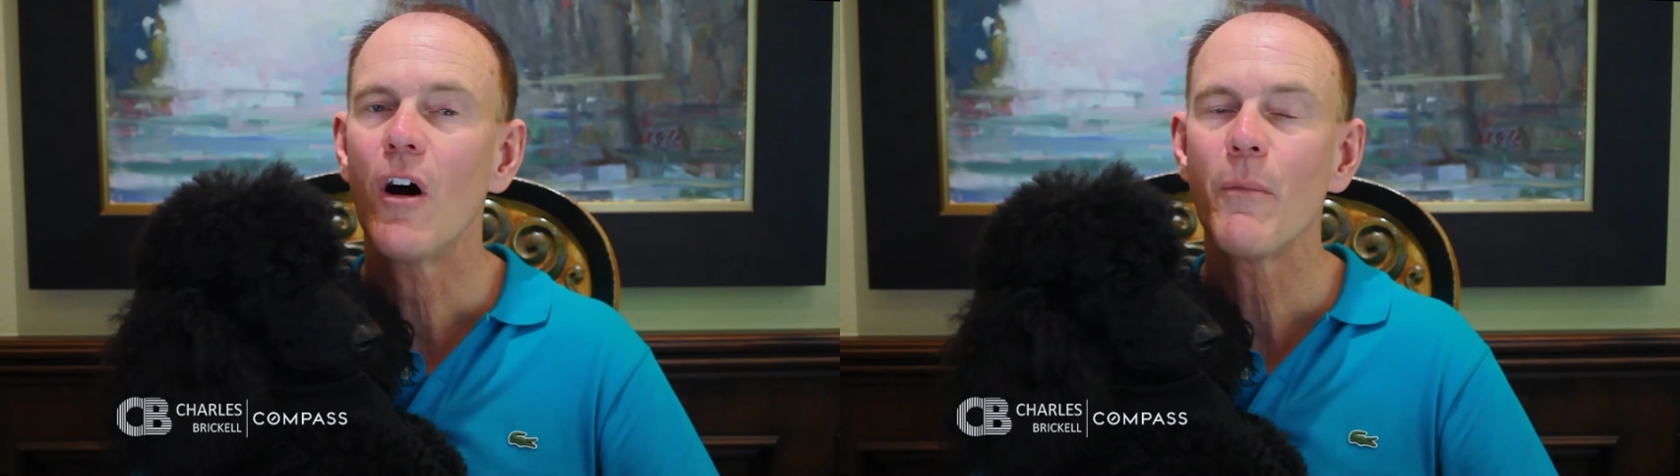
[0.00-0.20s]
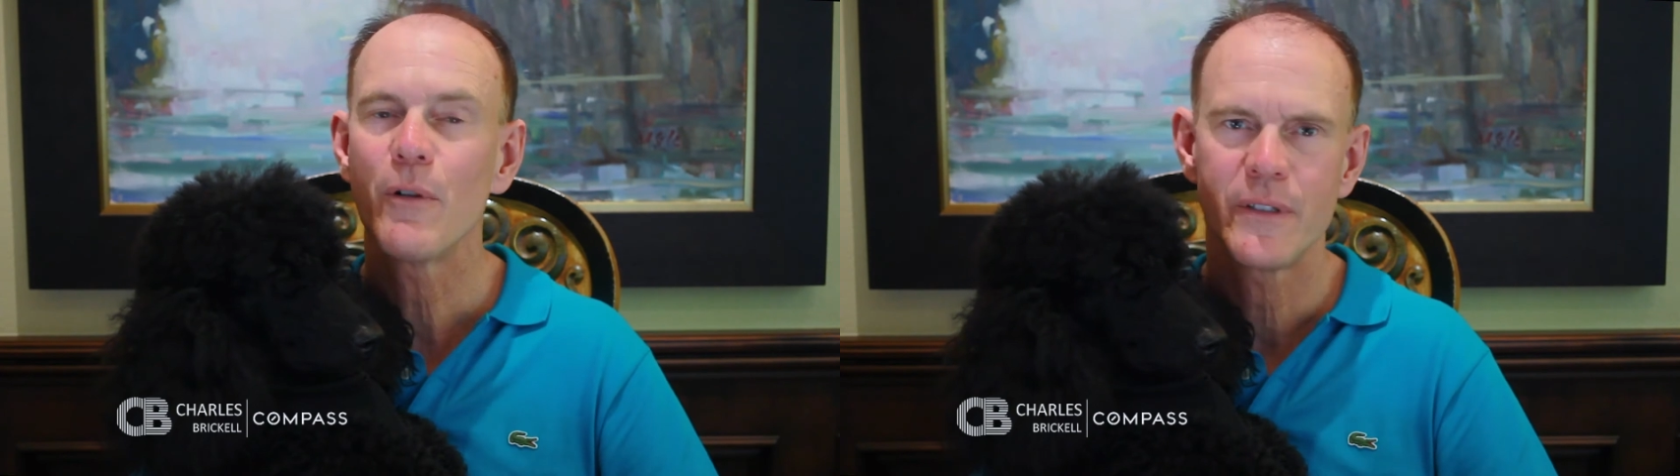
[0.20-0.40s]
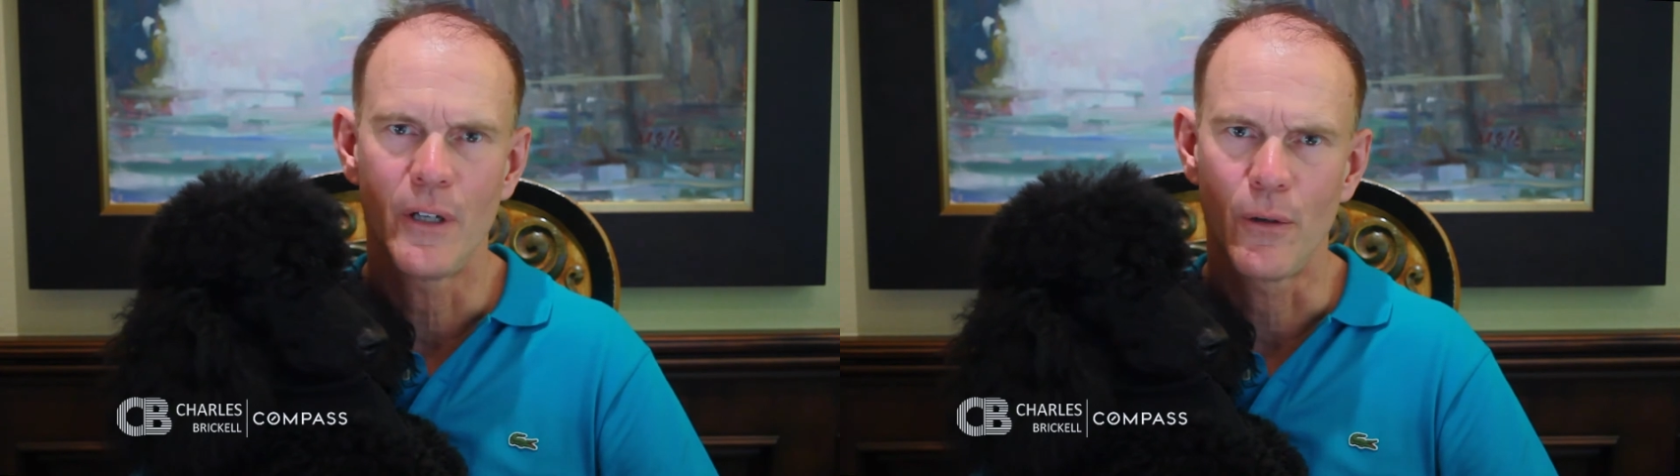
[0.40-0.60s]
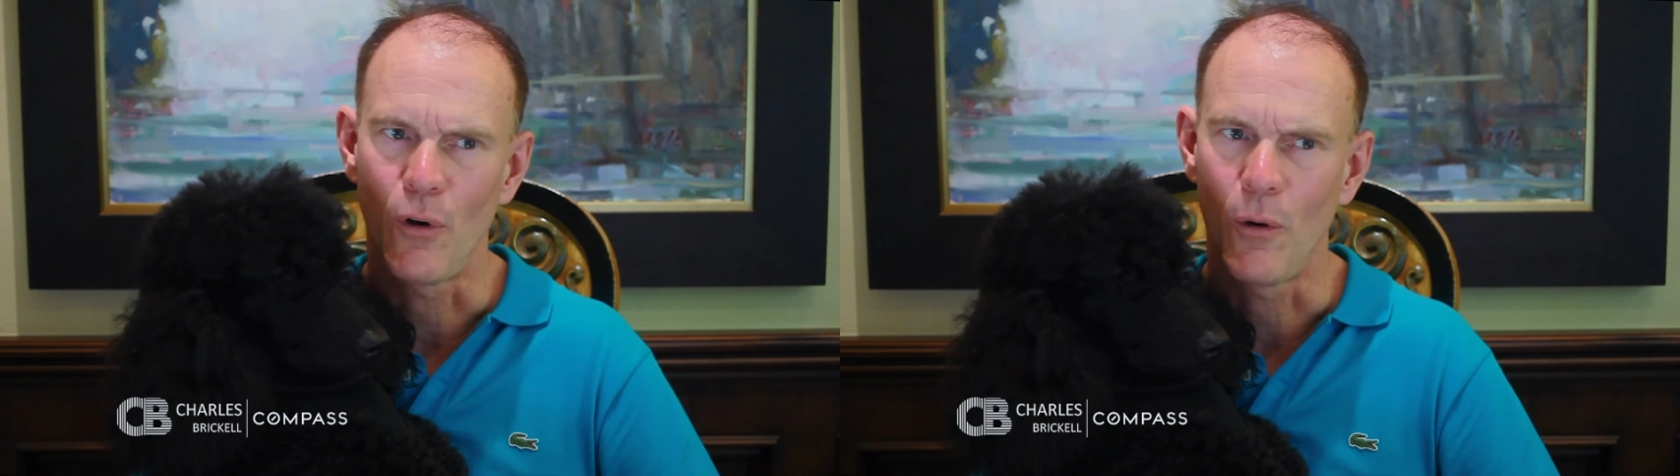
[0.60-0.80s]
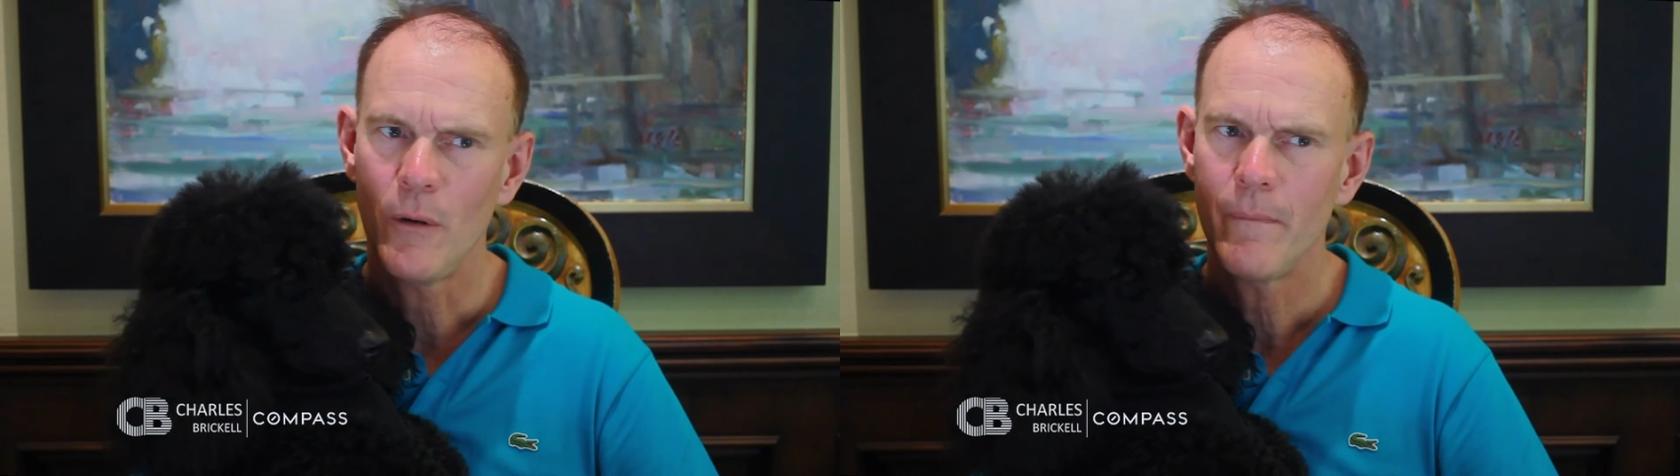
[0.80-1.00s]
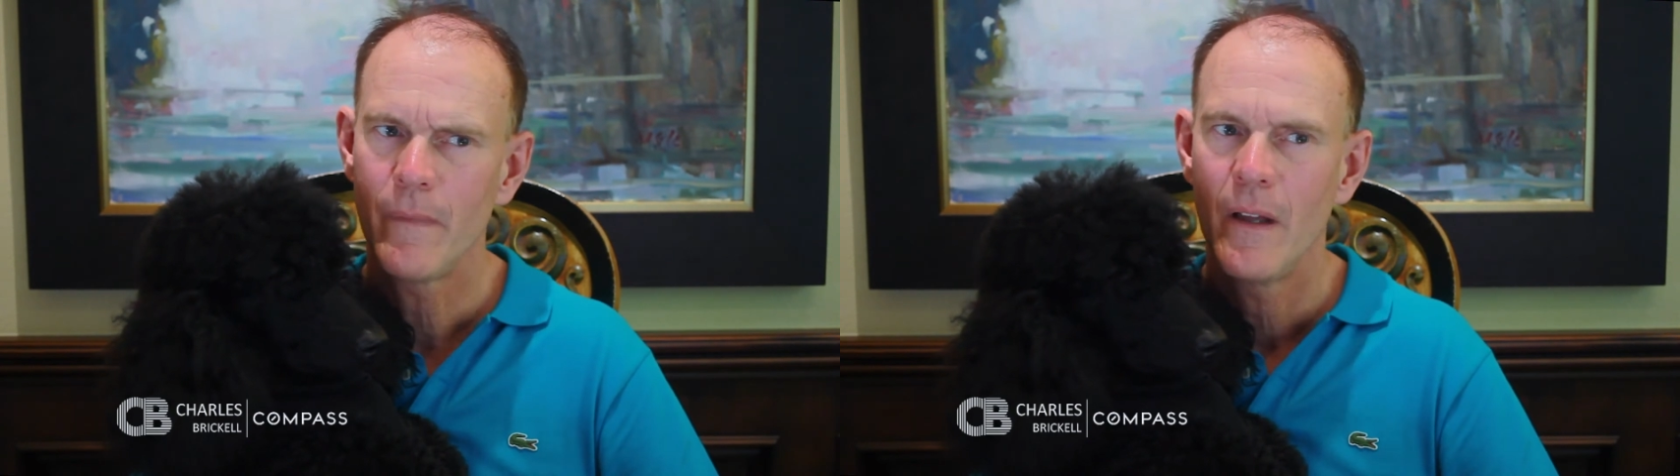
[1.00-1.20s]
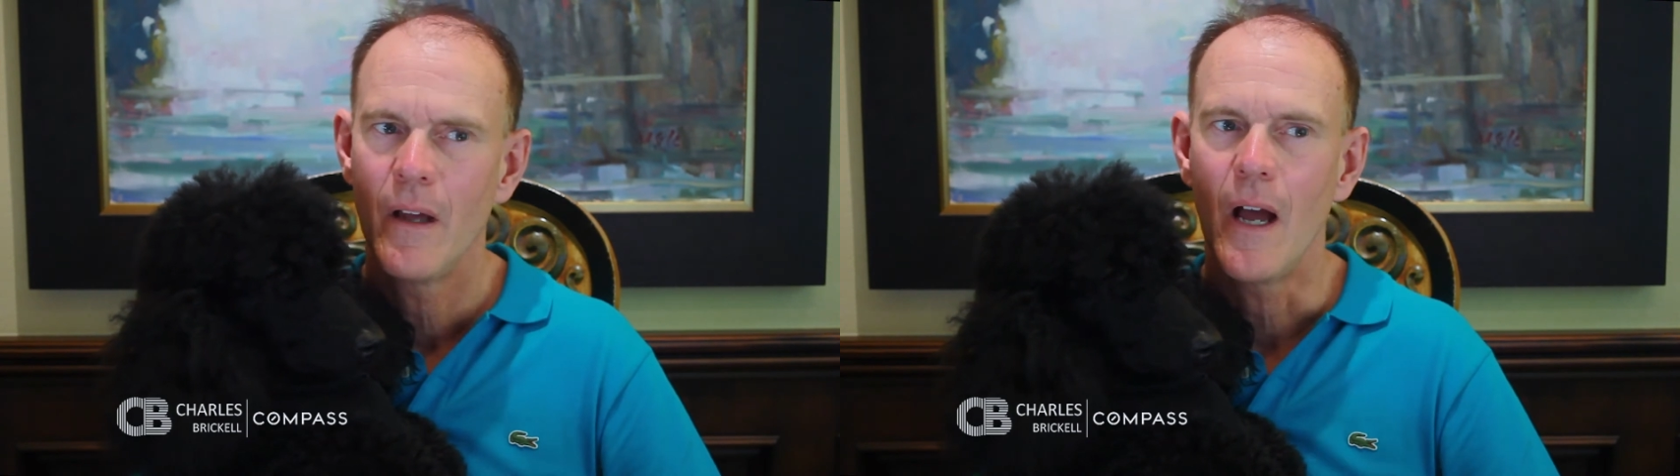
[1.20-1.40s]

almost near normal,